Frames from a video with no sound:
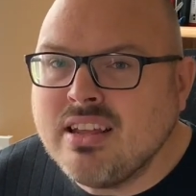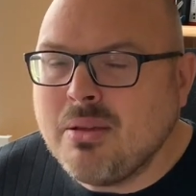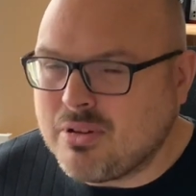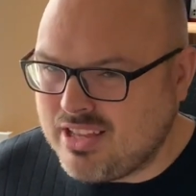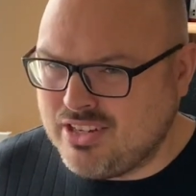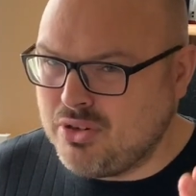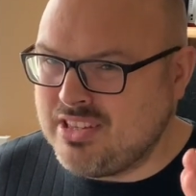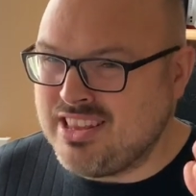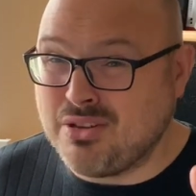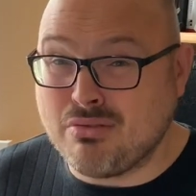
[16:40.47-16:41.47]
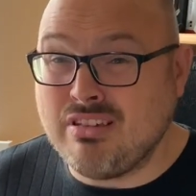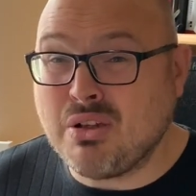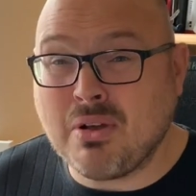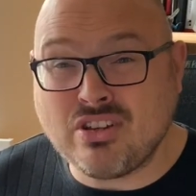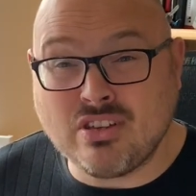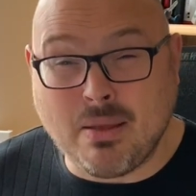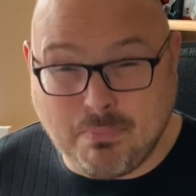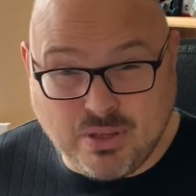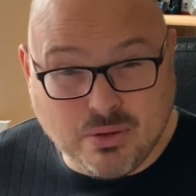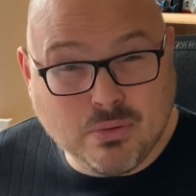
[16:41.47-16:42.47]
because I do see those 3 questions
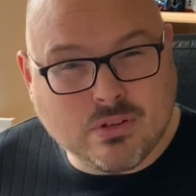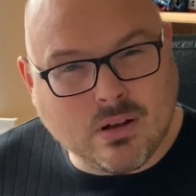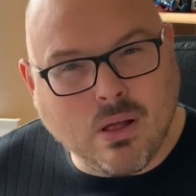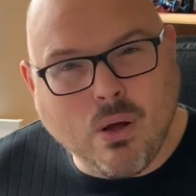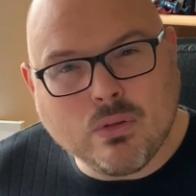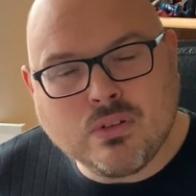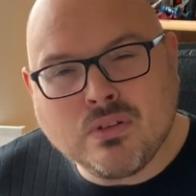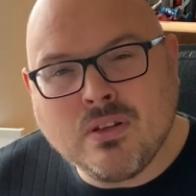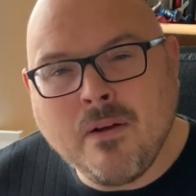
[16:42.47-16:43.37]
abused a lot.